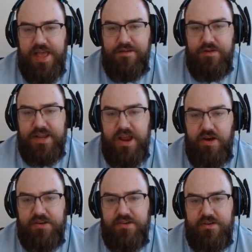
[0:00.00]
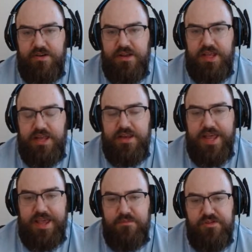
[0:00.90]
every character in
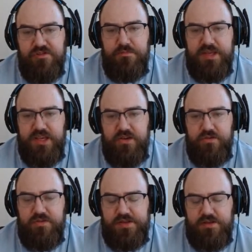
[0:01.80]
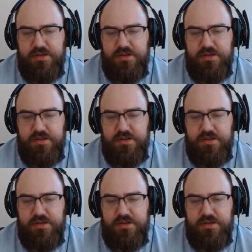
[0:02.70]
name should be used,